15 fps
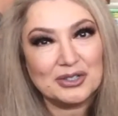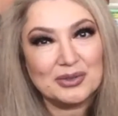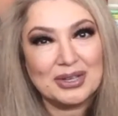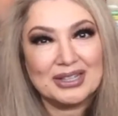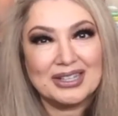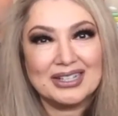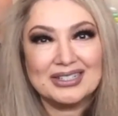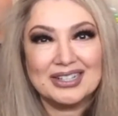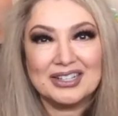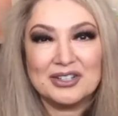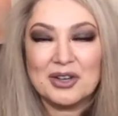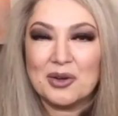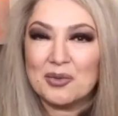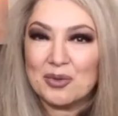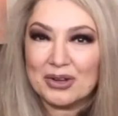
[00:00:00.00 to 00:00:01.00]
And they said,
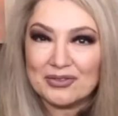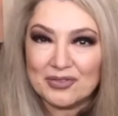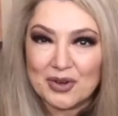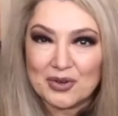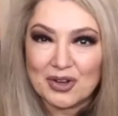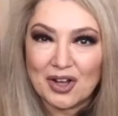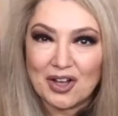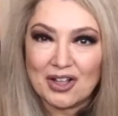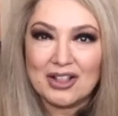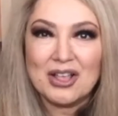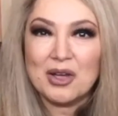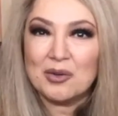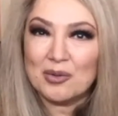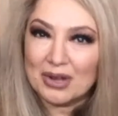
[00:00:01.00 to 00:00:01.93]
no, one phone call, one